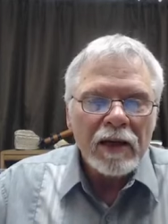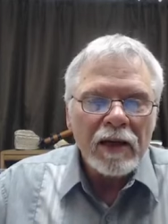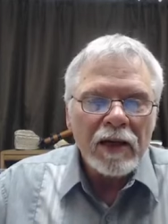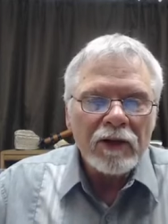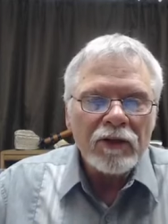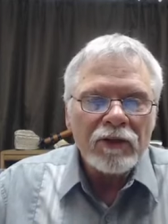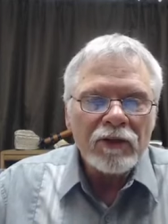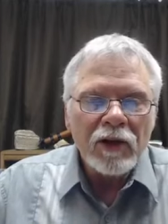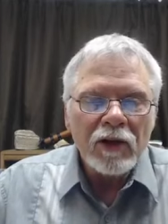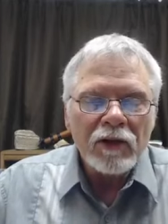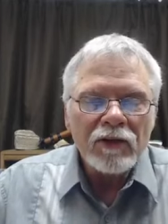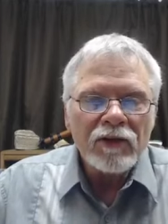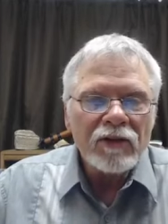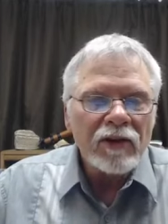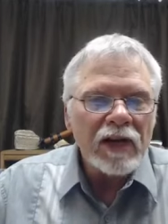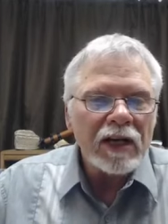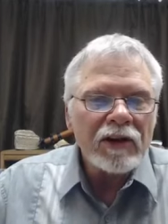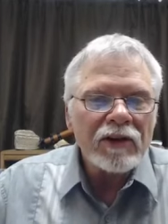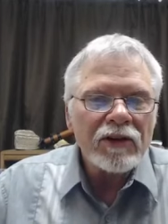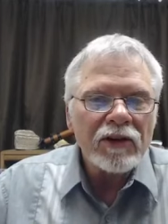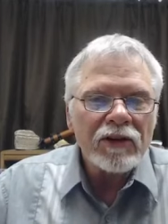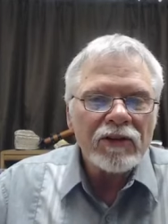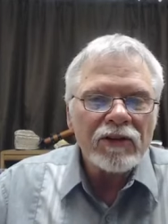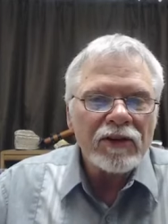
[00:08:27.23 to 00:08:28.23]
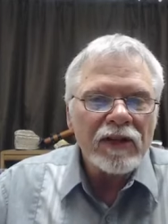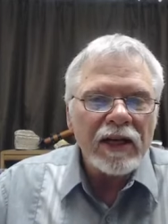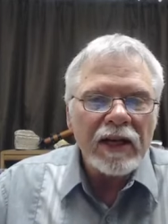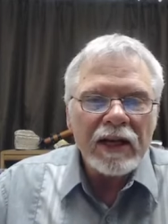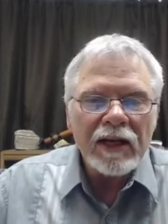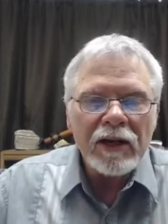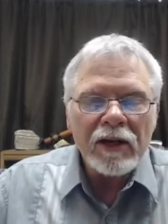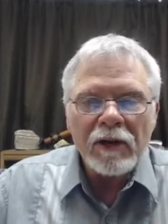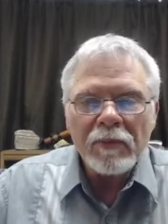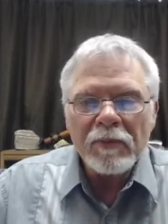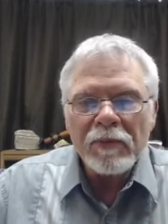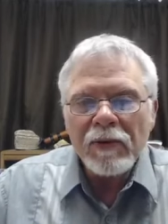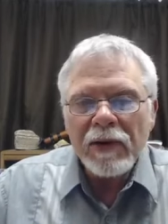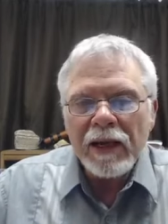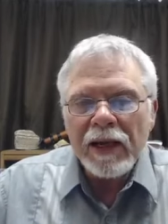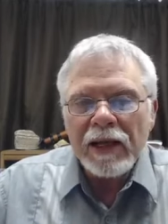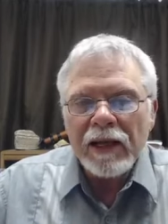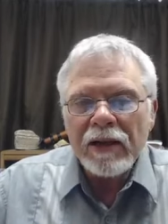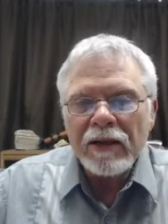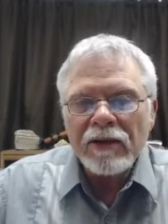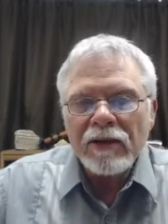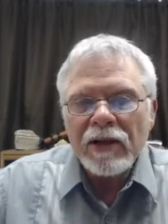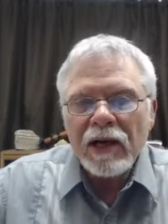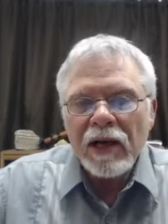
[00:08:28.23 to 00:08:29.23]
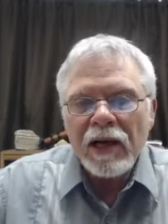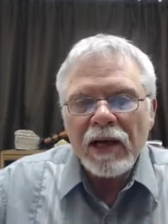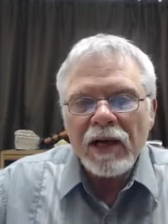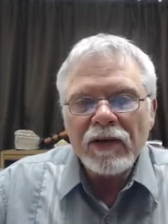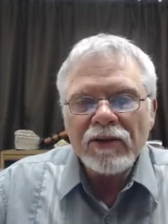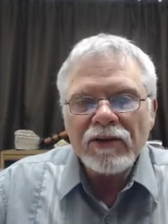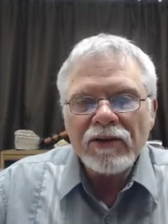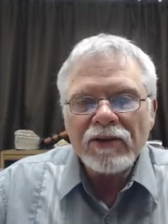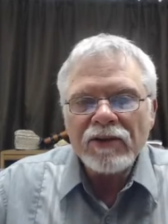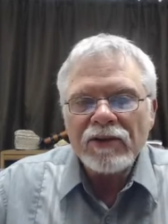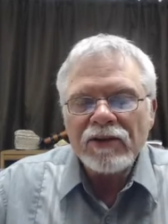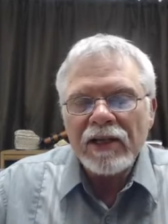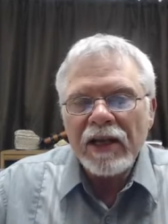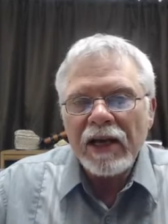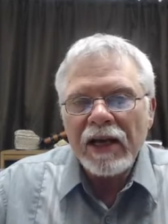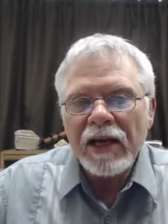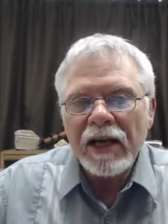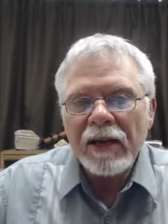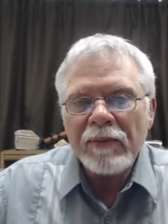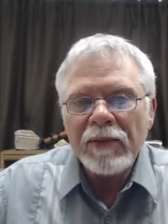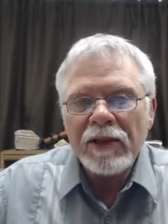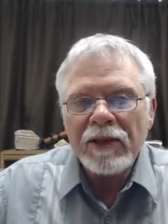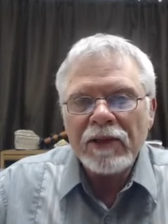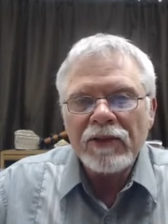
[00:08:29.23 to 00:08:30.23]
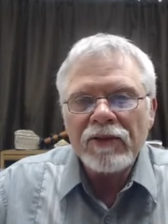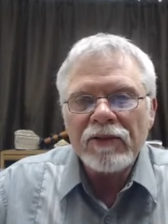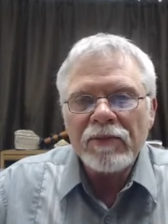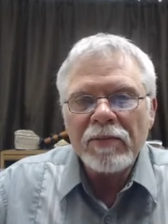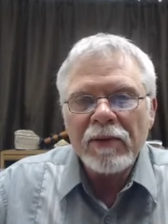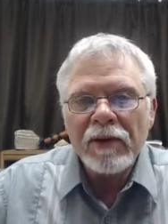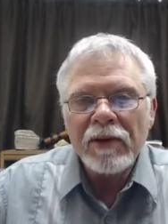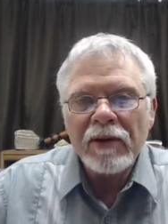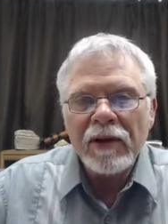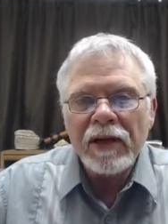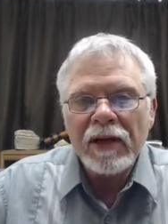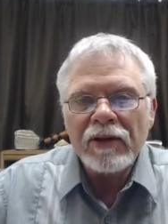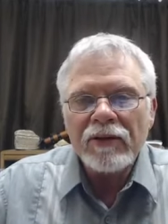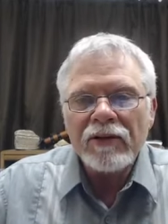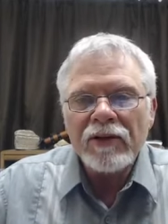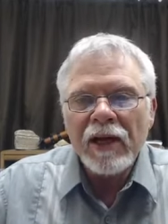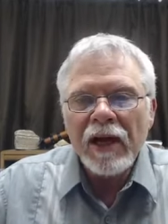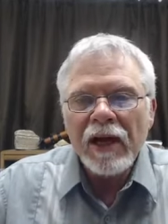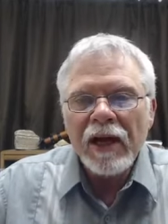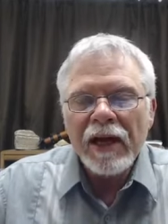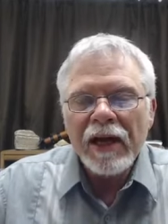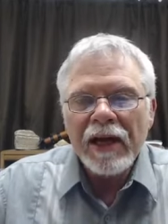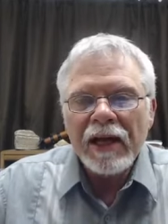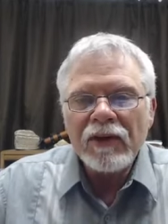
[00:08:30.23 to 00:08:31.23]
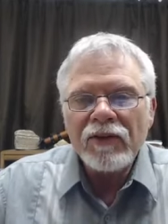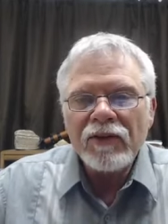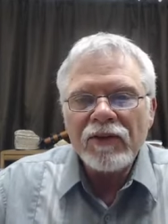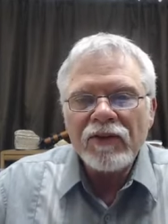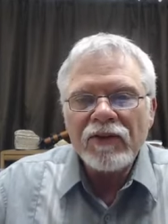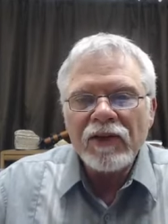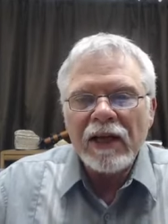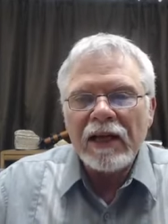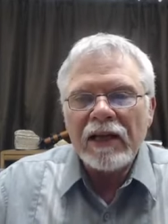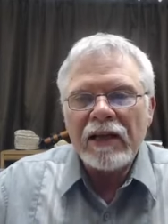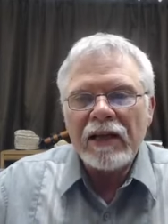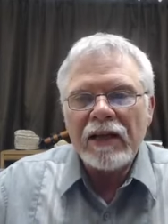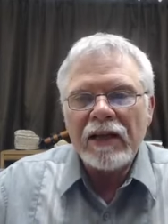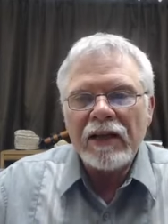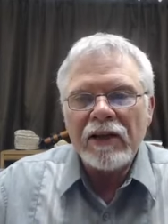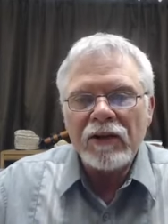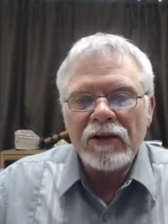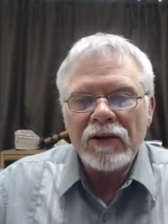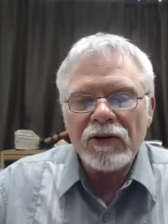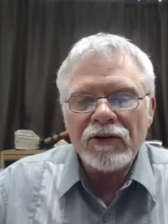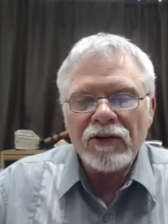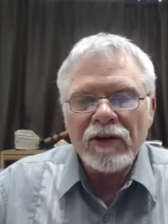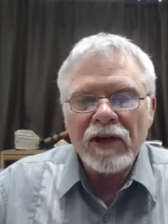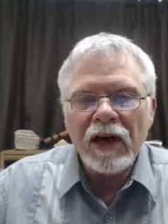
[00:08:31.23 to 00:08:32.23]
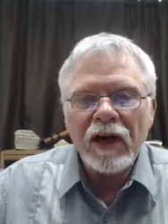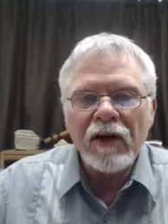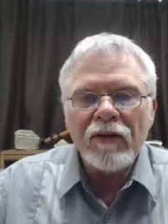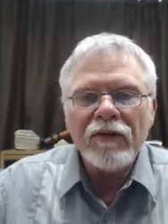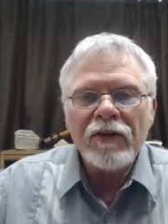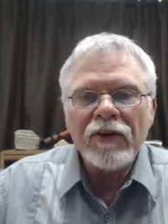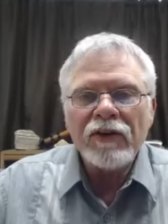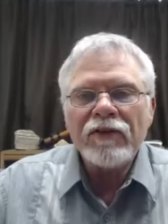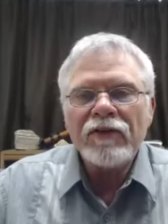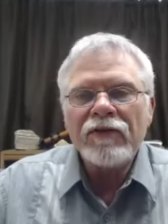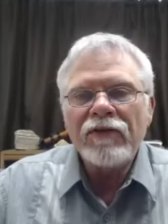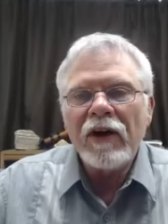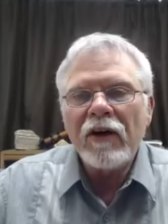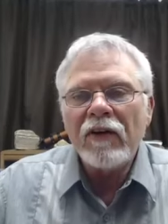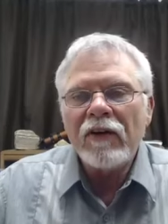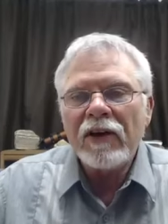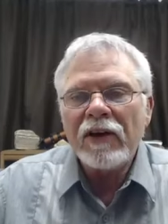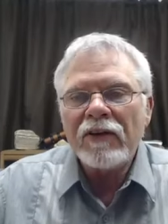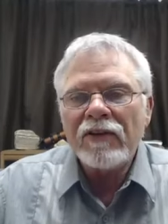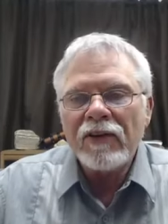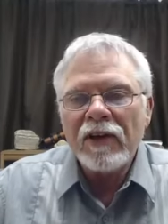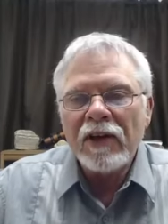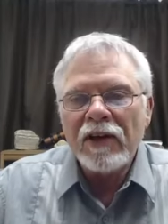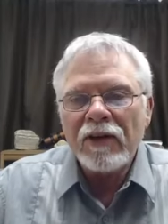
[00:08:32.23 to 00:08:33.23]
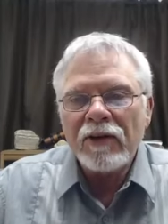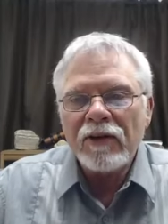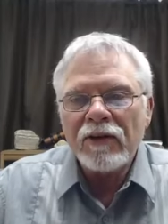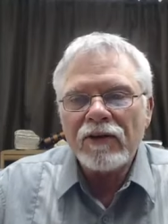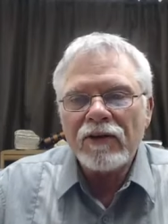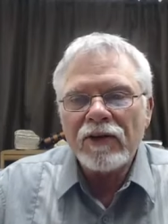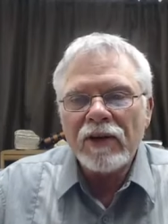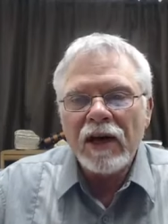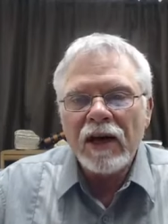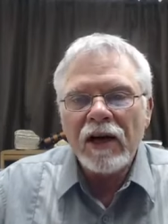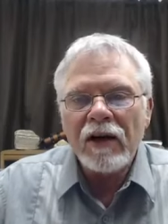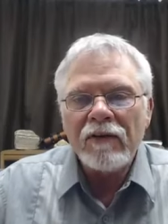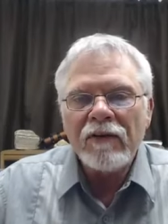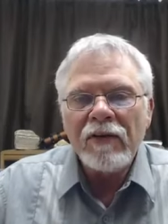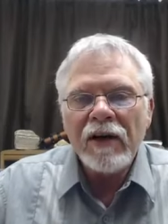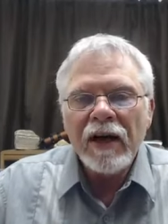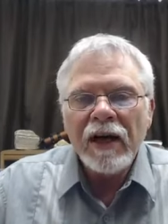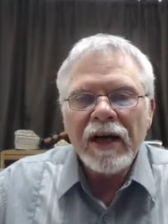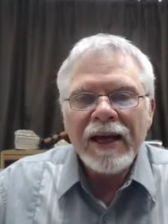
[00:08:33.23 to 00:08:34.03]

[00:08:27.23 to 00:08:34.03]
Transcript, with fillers: And so it's not just sitting here praying in tongues and saying I'm in the spirit. It's it's settling yourself. It's focusing yourself.